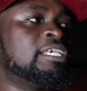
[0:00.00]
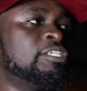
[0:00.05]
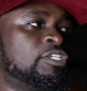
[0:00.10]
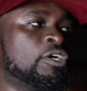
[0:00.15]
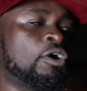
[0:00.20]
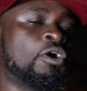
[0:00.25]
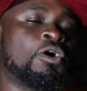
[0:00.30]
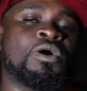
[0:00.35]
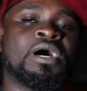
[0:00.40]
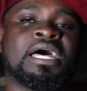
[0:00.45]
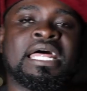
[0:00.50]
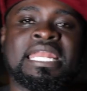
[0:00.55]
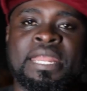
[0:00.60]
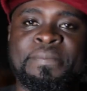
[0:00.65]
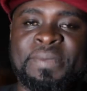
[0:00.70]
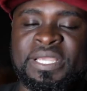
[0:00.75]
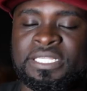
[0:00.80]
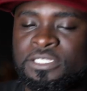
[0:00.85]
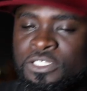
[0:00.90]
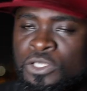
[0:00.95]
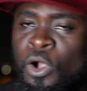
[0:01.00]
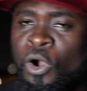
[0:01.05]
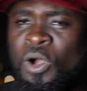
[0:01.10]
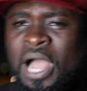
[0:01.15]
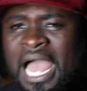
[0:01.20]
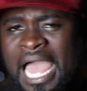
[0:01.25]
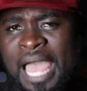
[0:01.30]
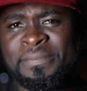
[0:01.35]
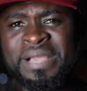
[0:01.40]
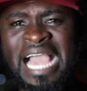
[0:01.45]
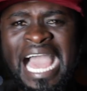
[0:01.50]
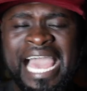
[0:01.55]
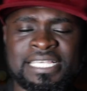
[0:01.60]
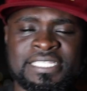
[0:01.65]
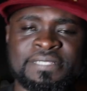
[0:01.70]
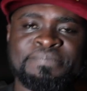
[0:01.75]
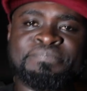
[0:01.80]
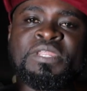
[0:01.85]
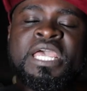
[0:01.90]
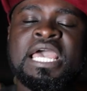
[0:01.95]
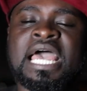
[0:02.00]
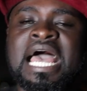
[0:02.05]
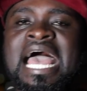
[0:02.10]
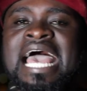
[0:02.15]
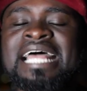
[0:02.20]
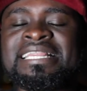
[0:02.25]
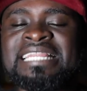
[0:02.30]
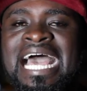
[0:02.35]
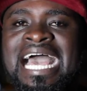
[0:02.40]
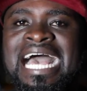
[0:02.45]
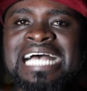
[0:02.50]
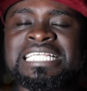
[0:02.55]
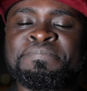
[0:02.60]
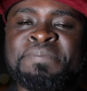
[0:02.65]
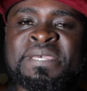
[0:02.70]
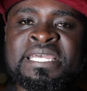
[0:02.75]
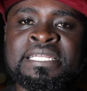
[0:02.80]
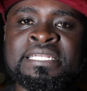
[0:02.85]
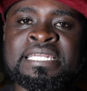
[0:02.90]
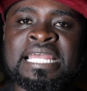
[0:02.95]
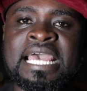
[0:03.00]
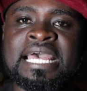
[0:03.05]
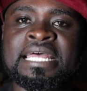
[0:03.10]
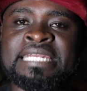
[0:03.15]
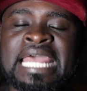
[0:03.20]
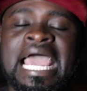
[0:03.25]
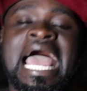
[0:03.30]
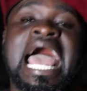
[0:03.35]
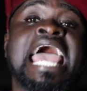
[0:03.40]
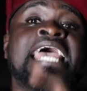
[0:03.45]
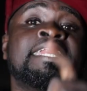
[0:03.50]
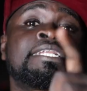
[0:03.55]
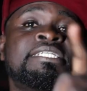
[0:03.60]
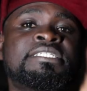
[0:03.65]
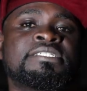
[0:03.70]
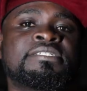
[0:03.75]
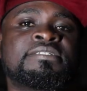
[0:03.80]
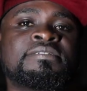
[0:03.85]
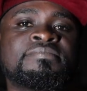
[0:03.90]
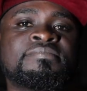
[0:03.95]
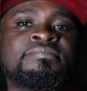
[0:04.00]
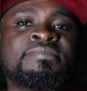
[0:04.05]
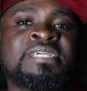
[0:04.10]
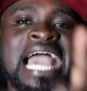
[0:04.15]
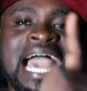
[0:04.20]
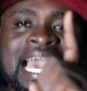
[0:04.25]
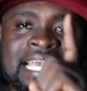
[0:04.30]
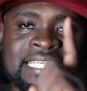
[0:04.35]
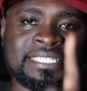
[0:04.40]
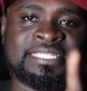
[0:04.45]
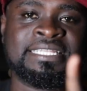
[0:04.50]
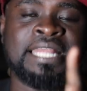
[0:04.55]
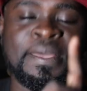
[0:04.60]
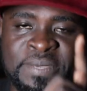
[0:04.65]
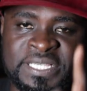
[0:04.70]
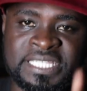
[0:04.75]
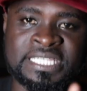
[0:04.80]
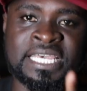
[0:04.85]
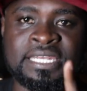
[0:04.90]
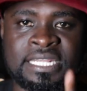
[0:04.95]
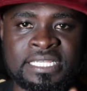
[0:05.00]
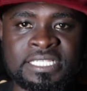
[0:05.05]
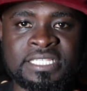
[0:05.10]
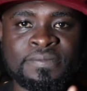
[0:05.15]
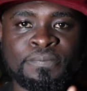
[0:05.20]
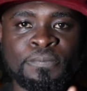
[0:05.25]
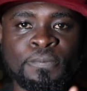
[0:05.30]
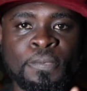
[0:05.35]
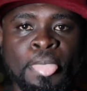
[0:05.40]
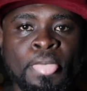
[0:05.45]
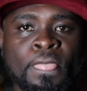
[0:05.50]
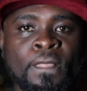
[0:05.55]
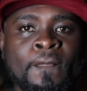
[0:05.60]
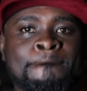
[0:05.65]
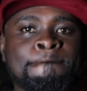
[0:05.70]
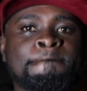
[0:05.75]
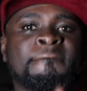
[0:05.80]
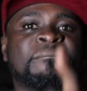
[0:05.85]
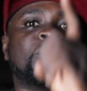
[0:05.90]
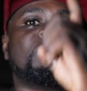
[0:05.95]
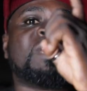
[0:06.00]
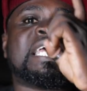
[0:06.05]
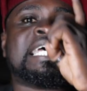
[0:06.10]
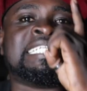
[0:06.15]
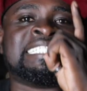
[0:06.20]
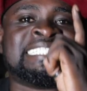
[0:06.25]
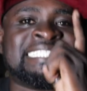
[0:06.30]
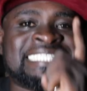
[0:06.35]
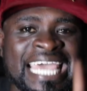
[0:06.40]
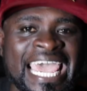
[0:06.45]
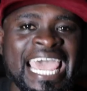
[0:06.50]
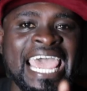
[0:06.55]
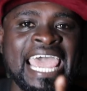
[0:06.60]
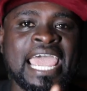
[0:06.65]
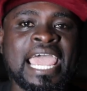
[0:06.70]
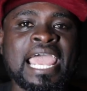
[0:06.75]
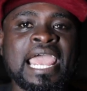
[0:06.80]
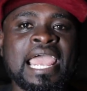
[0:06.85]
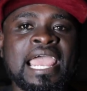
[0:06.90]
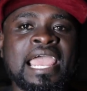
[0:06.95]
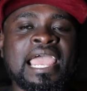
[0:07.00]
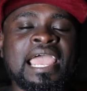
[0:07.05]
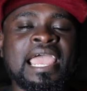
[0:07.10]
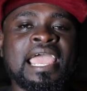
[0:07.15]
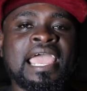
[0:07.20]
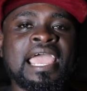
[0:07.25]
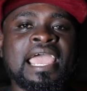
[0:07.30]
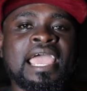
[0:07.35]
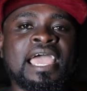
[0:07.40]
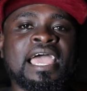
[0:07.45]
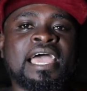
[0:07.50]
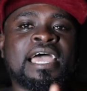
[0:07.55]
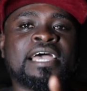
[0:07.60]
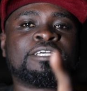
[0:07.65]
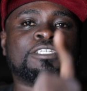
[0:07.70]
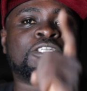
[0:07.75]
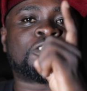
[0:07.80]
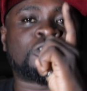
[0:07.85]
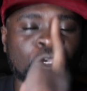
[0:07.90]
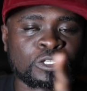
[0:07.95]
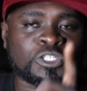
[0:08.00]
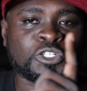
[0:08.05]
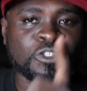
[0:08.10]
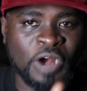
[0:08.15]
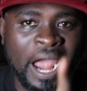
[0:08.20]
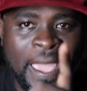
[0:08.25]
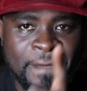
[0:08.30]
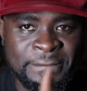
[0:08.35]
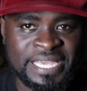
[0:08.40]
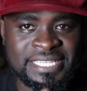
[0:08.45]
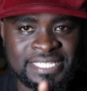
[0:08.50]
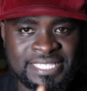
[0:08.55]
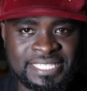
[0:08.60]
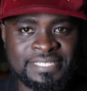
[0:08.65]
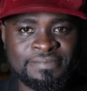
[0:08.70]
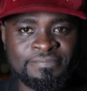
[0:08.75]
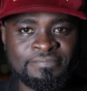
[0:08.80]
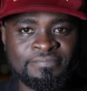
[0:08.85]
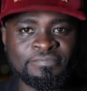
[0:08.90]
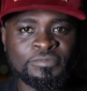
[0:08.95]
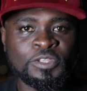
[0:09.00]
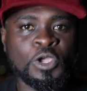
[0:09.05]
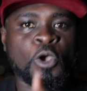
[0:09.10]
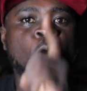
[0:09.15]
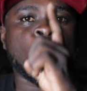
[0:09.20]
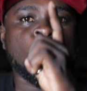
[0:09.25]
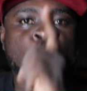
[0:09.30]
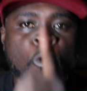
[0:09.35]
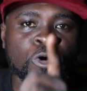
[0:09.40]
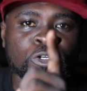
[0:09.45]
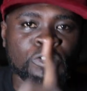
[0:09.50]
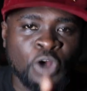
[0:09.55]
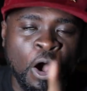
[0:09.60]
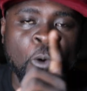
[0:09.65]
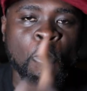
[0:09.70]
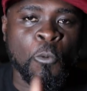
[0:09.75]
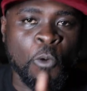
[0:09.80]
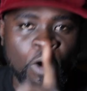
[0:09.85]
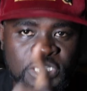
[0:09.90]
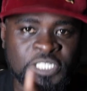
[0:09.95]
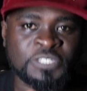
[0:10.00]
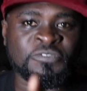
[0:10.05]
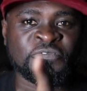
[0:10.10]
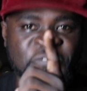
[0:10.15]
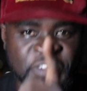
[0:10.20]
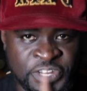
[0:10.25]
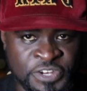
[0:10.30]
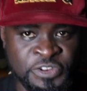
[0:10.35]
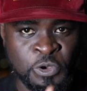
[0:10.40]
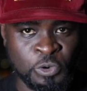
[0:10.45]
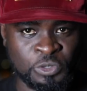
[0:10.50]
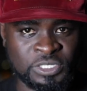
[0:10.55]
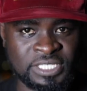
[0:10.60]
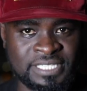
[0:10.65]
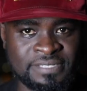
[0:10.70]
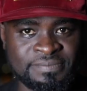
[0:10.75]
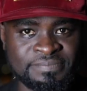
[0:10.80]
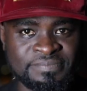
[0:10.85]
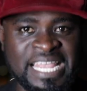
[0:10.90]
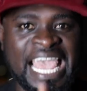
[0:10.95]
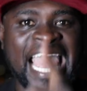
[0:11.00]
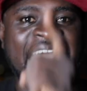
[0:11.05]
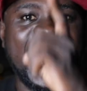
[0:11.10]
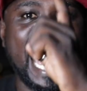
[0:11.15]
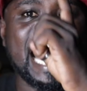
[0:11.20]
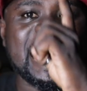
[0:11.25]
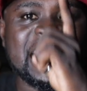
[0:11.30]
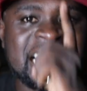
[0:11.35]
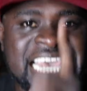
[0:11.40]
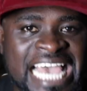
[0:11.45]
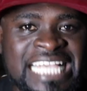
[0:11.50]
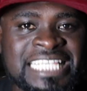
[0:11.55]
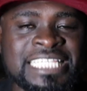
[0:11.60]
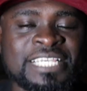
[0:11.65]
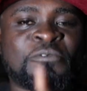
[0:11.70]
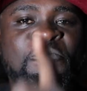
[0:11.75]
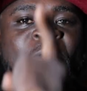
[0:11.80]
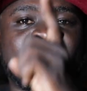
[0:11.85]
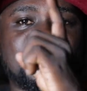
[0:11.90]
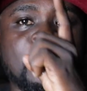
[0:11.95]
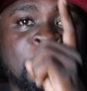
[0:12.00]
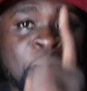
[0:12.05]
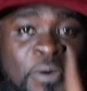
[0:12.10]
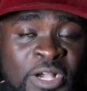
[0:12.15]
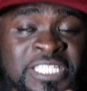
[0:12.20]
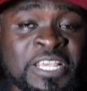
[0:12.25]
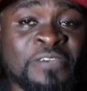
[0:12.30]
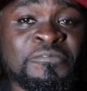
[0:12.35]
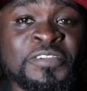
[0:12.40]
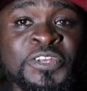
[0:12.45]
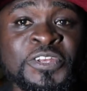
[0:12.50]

your limit. So guys, that has been the end. Guys, let me say this. The subscribers who don't watch videos, and yet when you post a